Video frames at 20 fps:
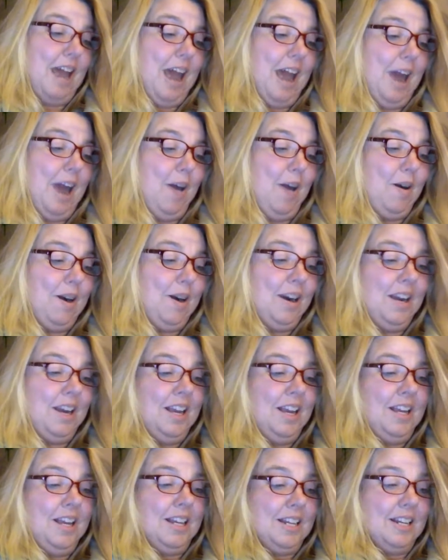our
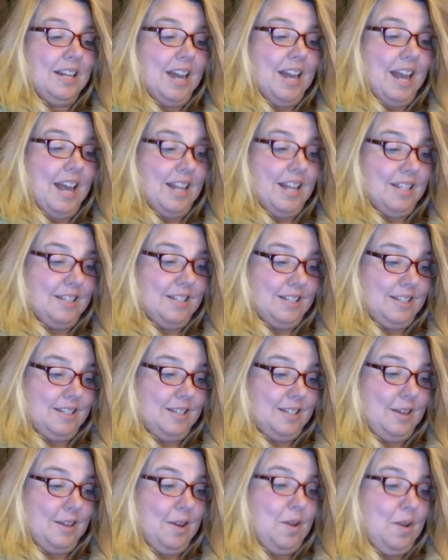
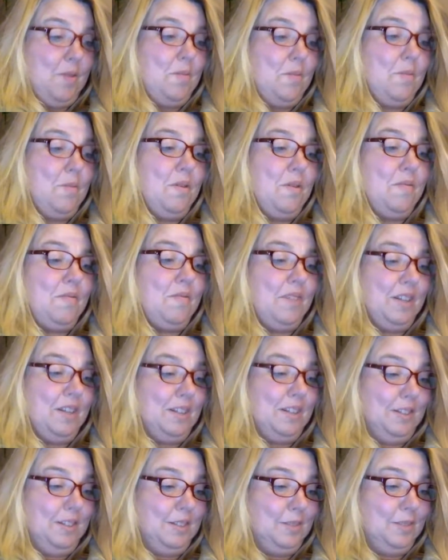nests were
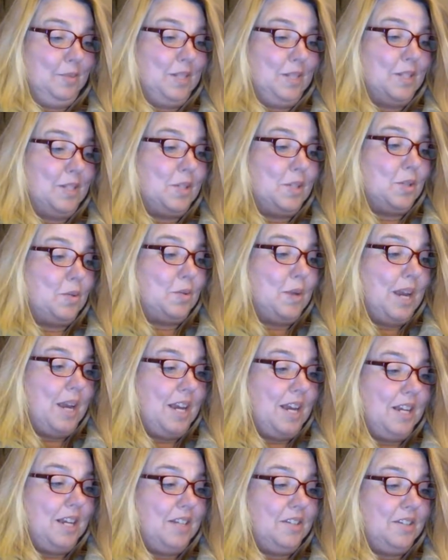filled with
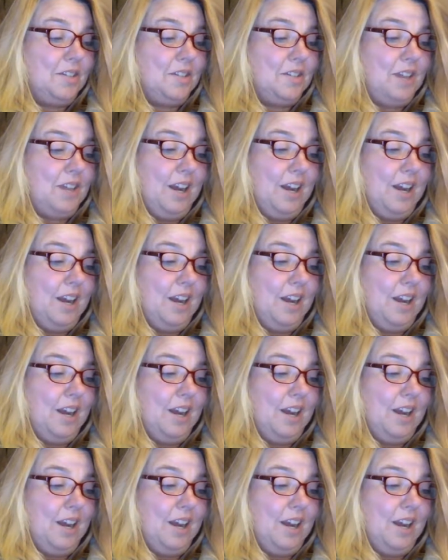strange,